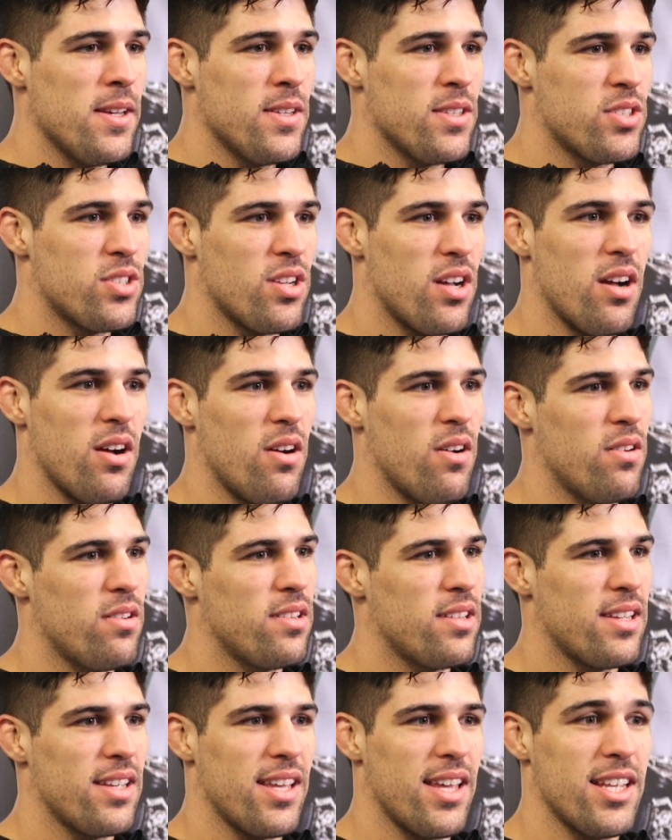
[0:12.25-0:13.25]
So
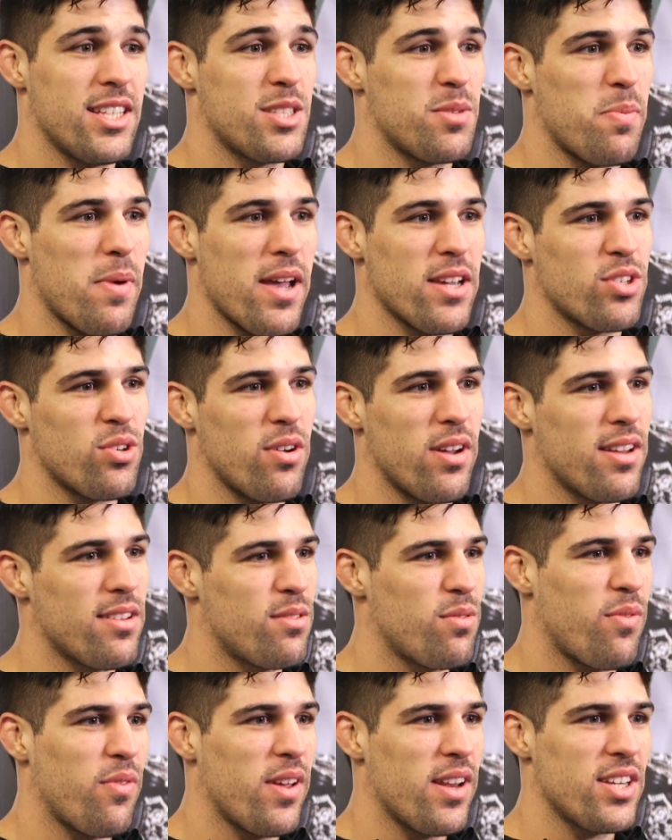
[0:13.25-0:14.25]
it's special,
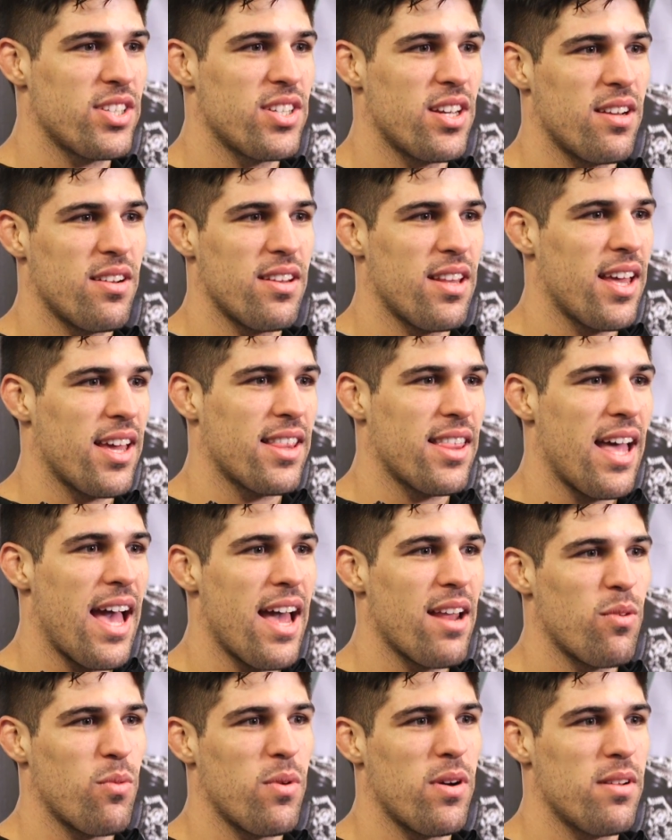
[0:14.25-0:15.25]
and to finish it like
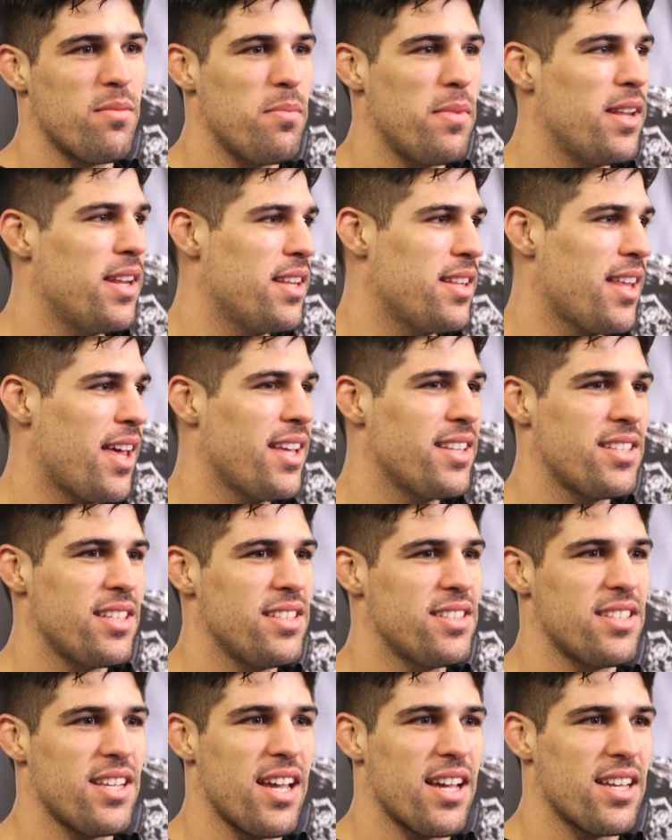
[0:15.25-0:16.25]
that, 1 minute,
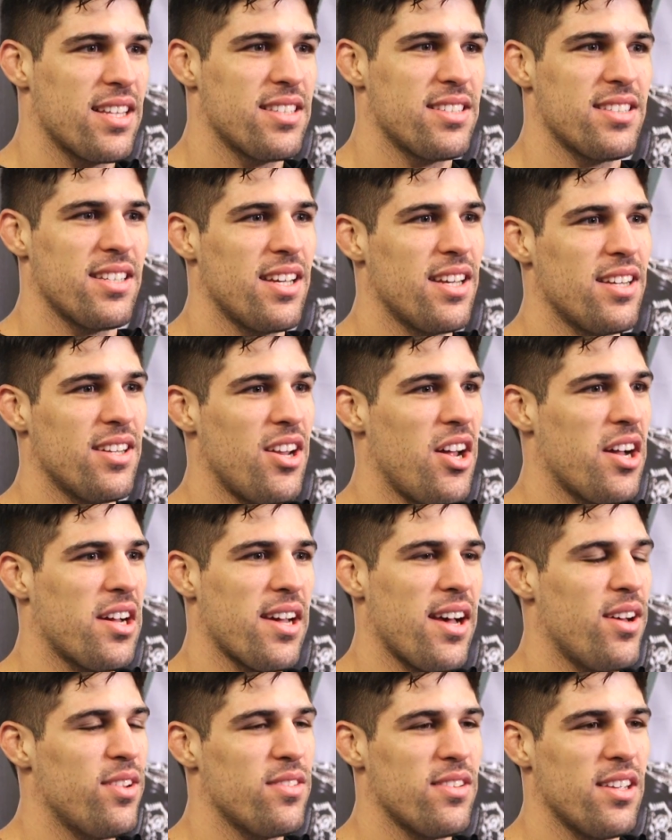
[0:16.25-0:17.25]
19 seconds
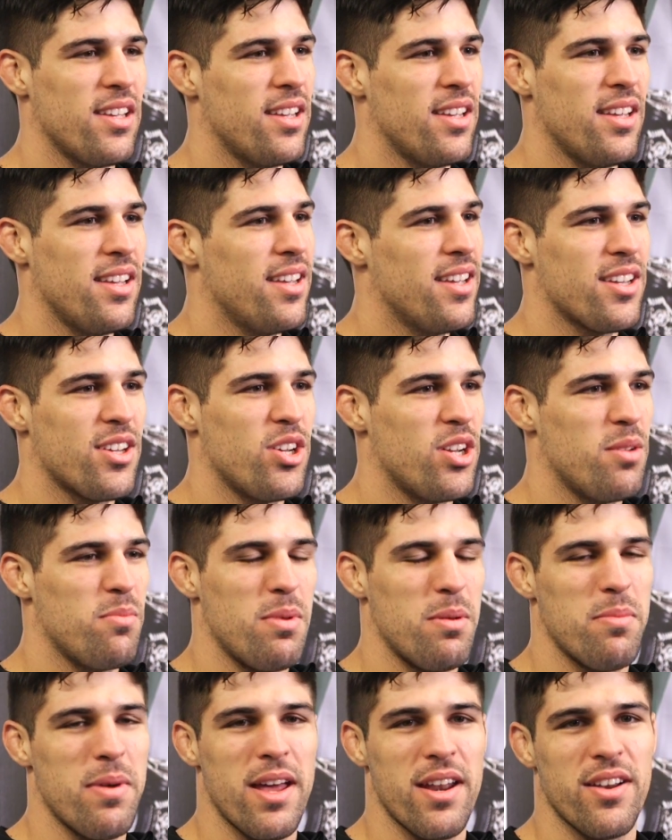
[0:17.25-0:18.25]
knockout, couldn't
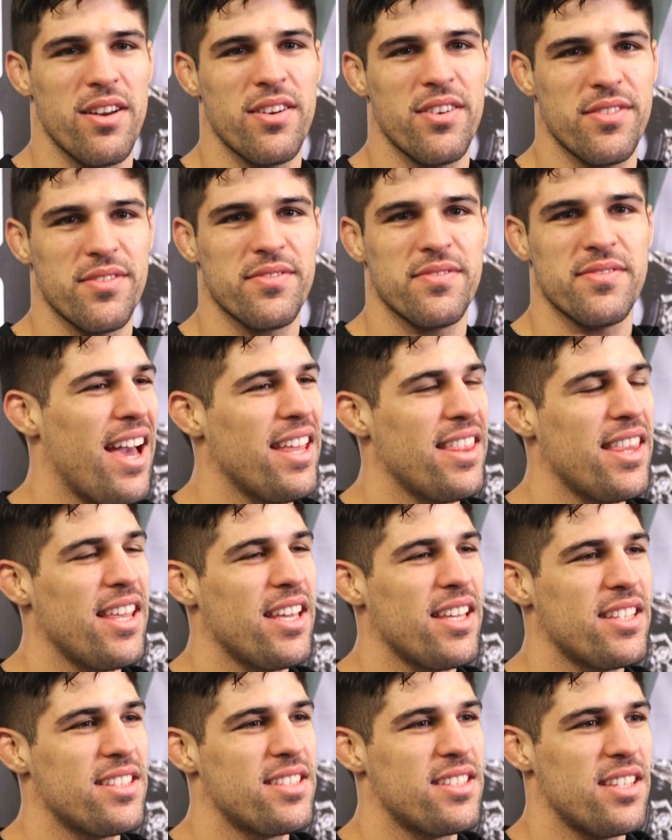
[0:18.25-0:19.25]
be better. I
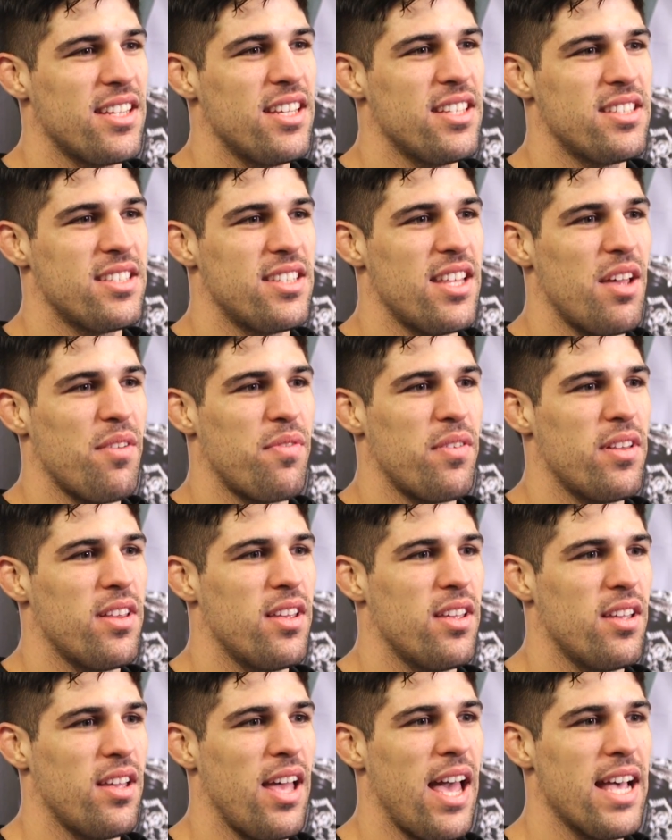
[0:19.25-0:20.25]
think it's
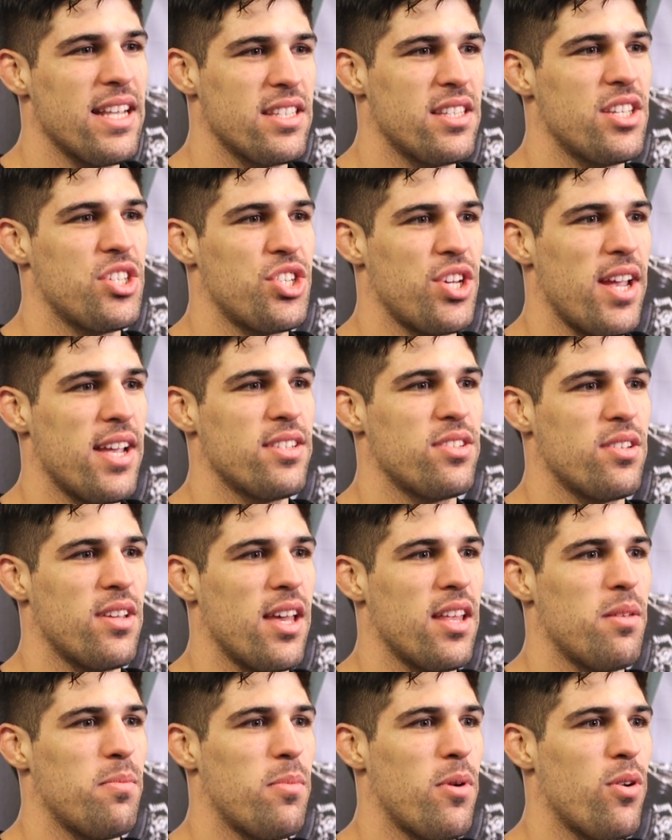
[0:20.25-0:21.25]
definitely has the chance to
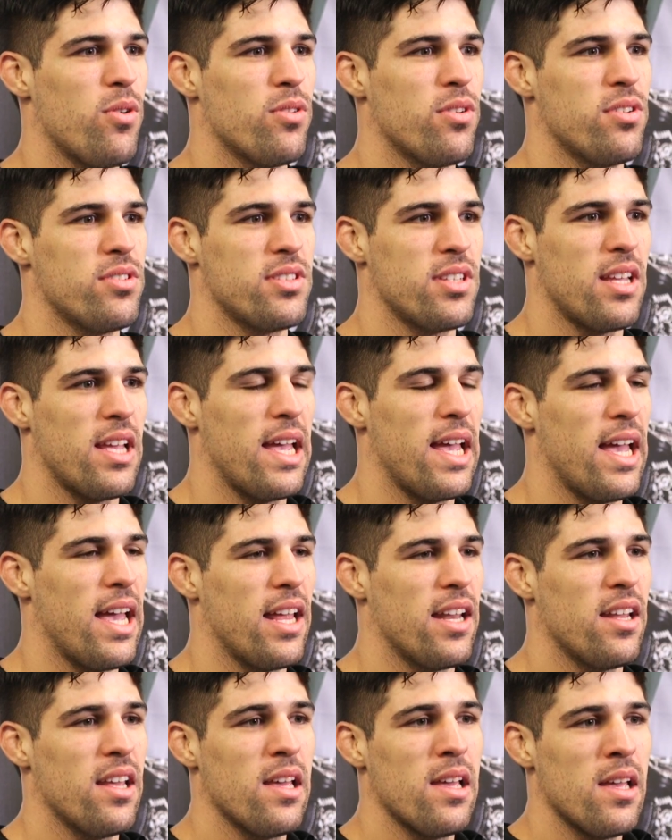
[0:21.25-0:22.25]
get a bonus,
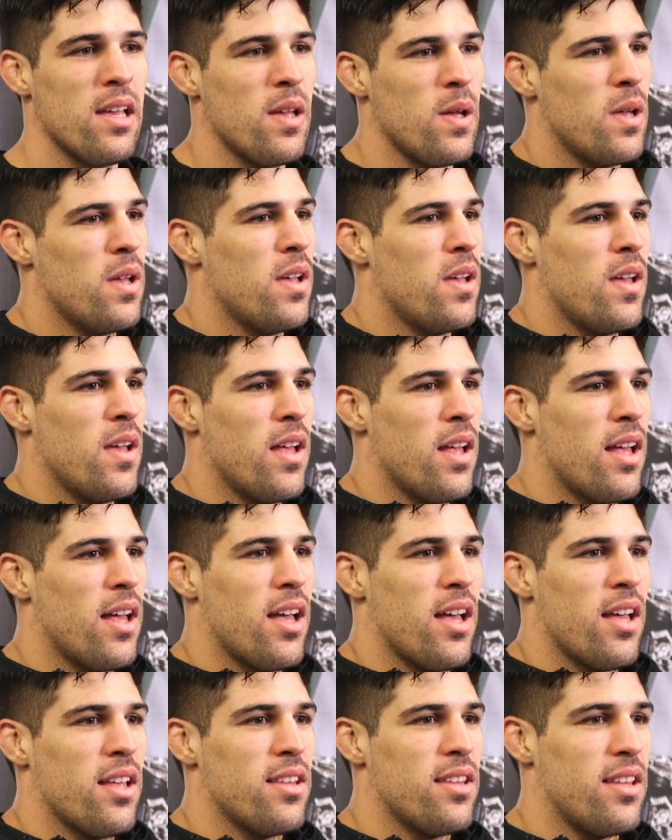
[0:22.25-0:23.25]
and
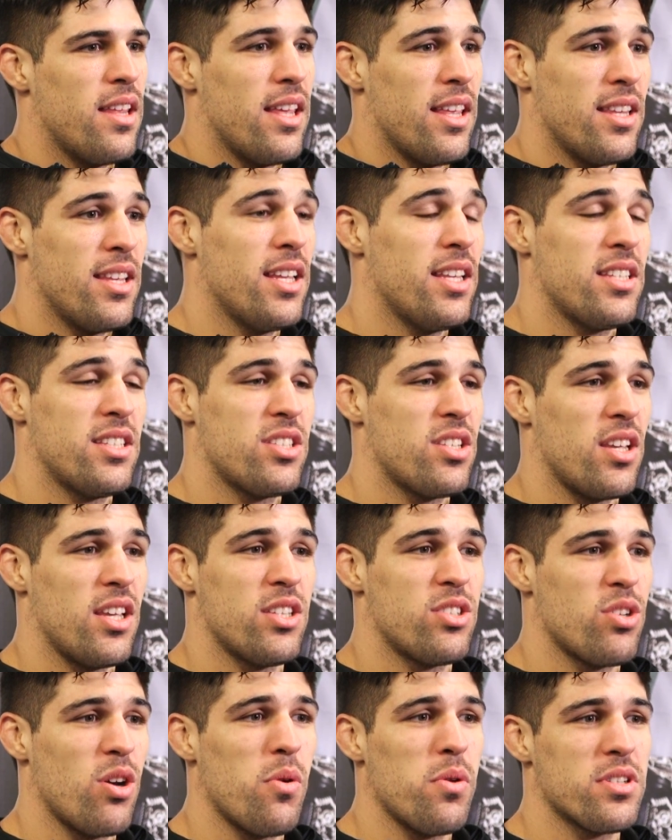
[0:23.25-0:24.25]

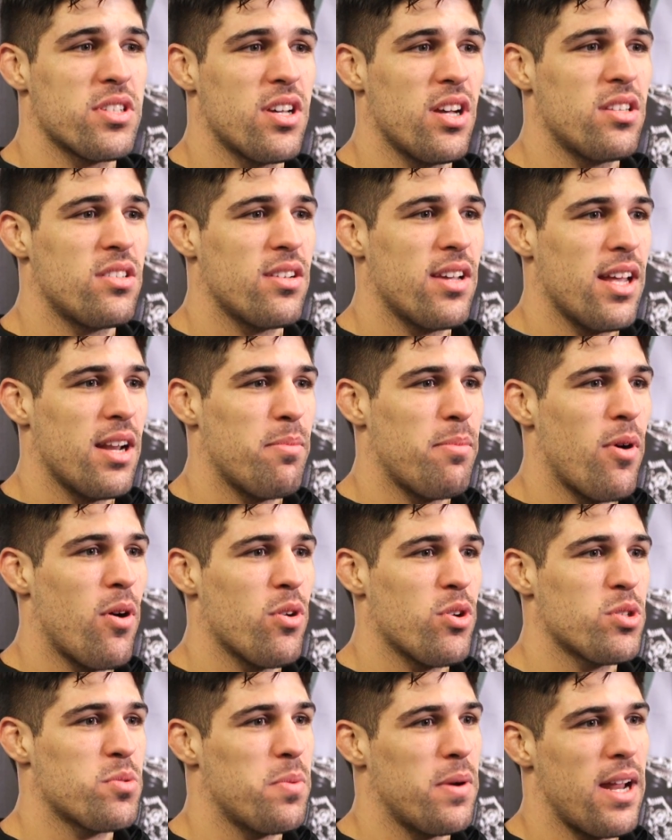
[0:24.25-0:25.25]
it's always good to get a
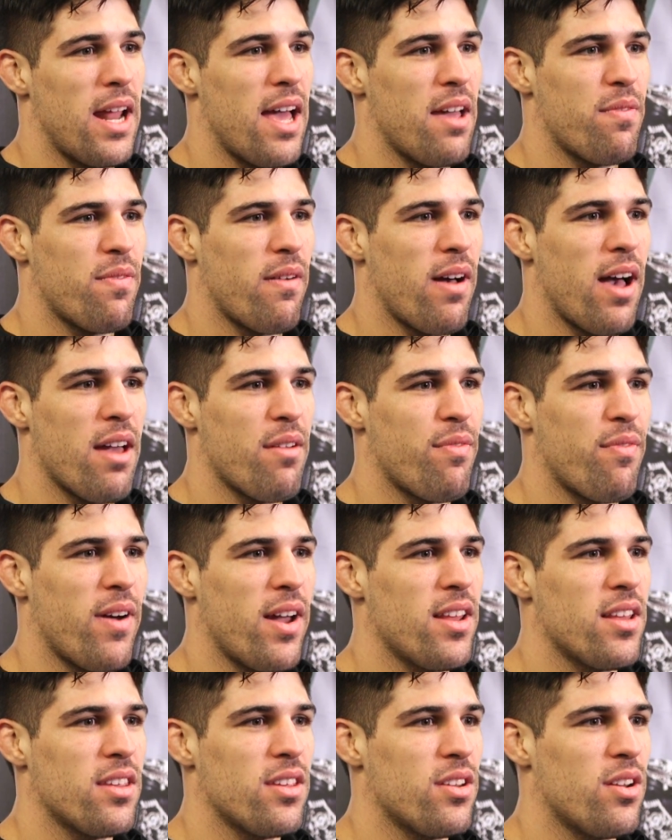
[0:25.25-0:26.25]
bonus, but I
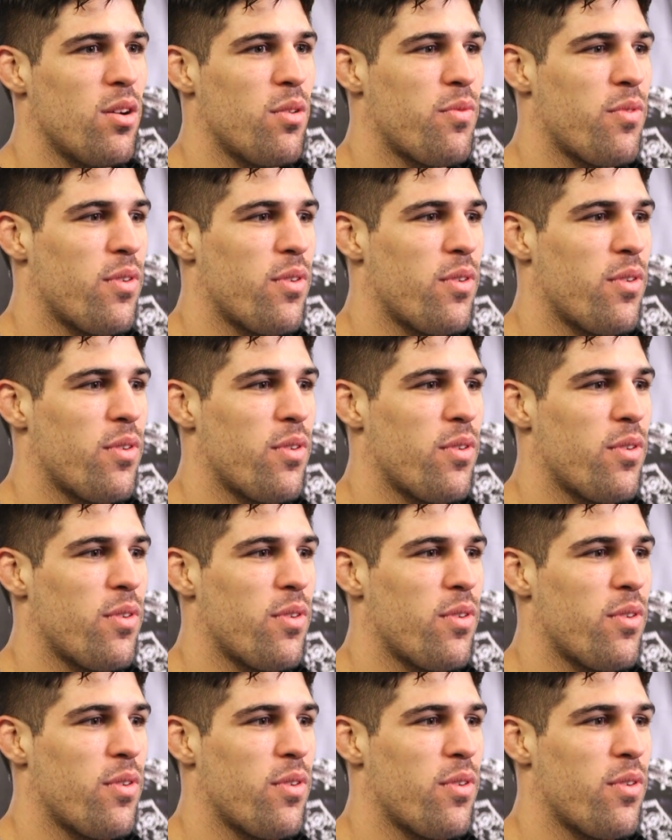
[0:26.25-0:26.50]
fight, you know,